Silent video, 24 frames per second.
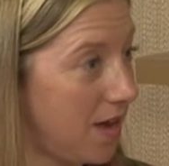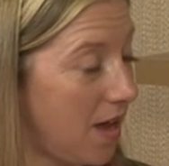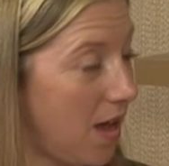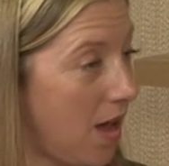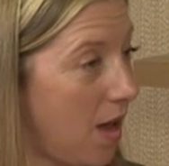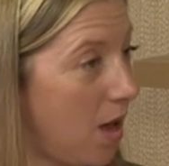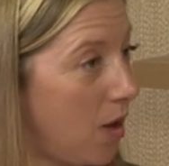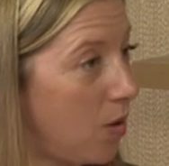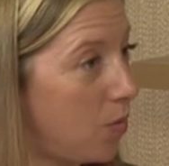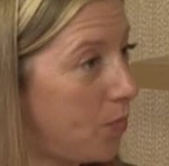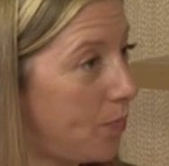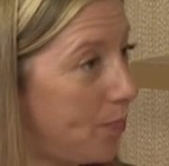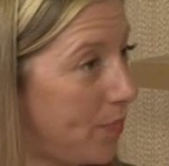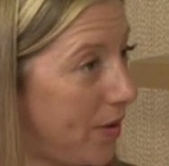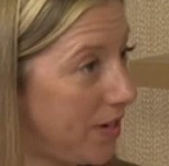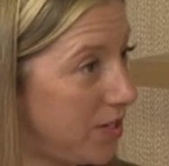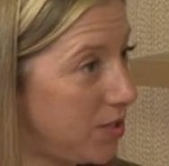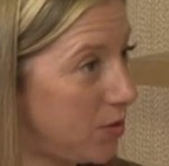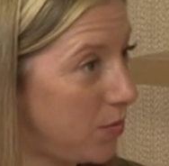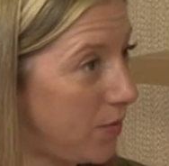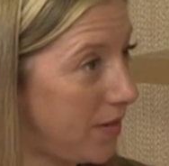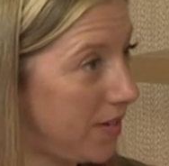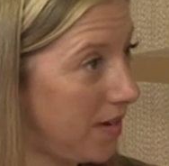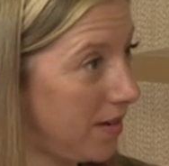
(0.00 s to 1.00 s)
uh,
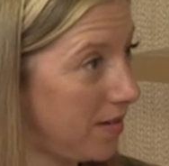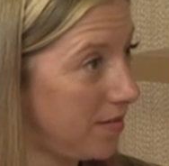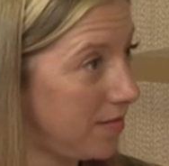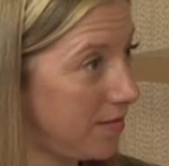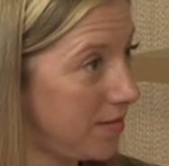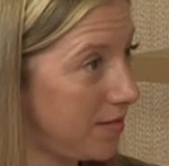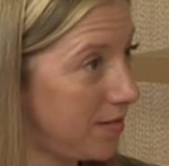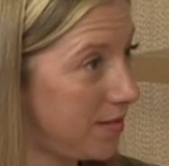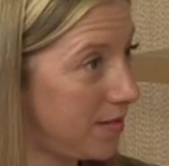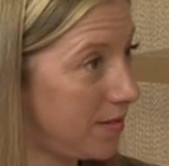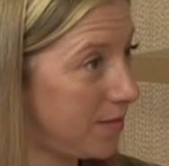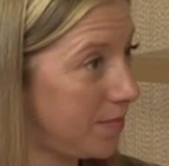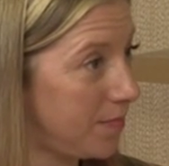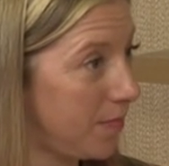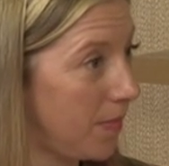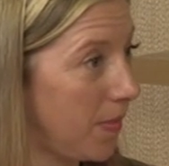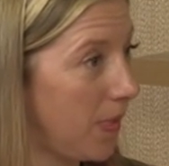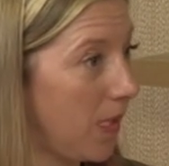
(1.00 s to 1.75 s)
picture windows